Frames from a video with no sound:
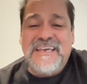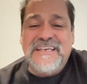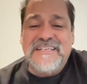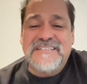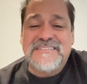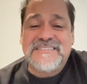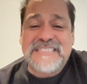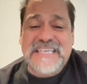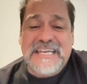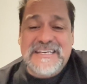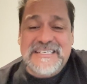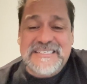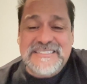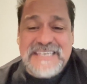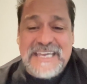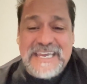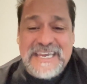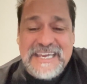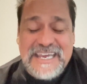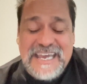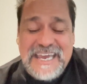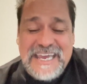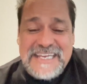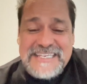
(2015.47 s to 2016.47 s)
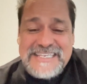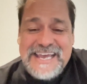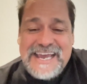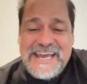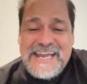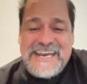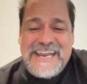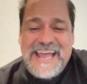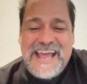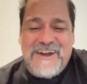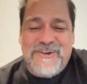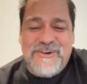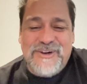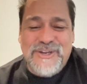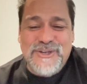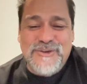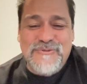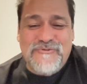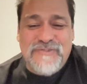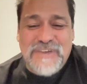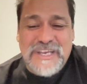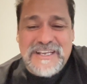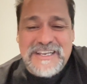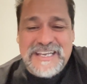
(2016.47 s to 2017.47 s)
instead of saying, hey dad, how are
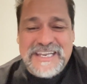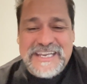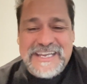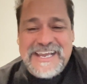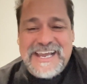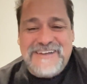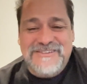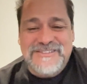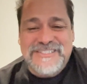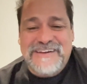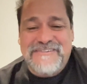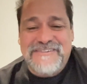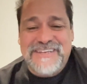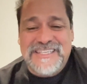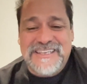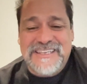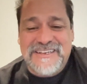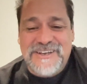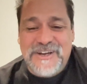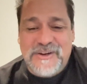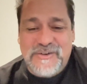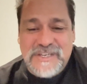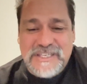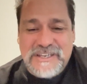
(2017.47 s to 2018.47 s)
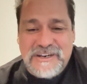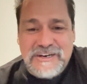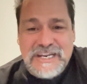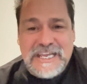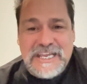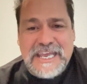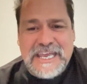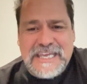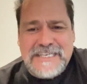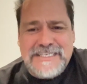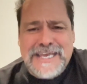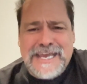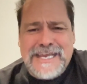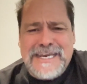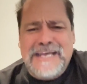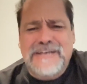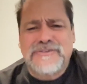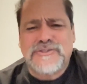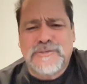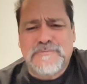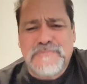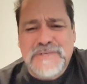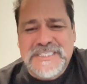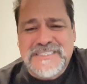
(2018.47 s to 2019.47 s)
you feeling, how's everything going, they're like, hey dad,
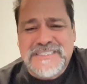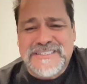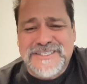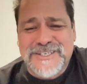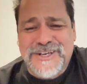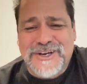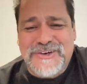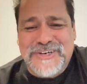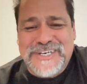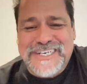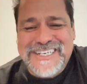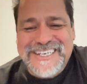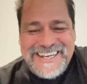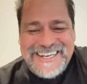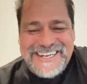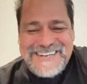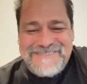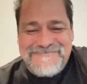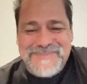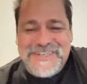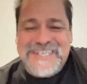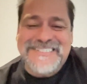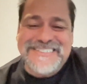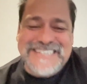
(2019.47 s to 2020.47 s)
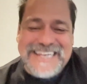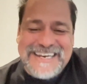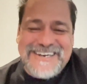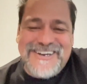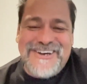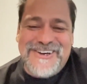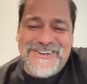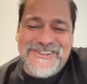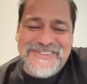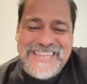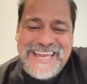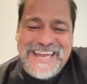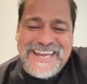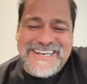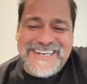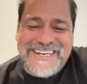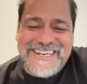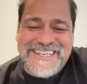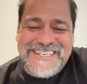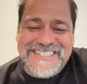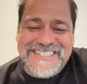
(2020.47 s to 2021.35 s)
how's the business going? Because they know that